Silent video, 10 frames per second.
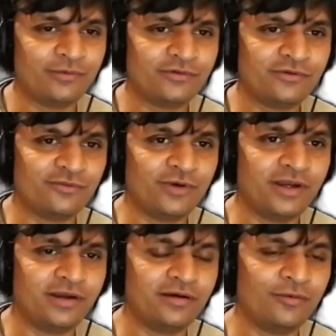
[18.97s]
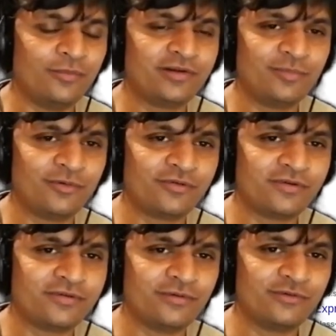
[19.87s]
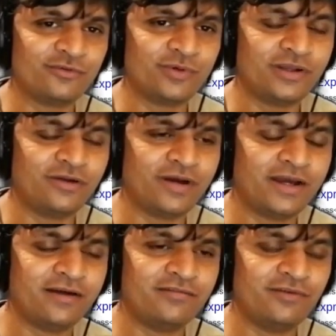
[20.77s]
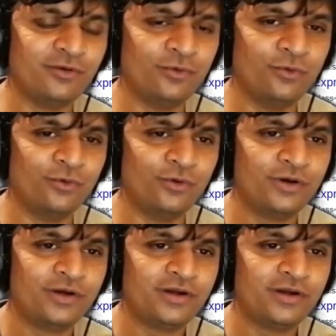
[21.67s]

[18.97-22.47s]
or multiprocessing, which is where you have your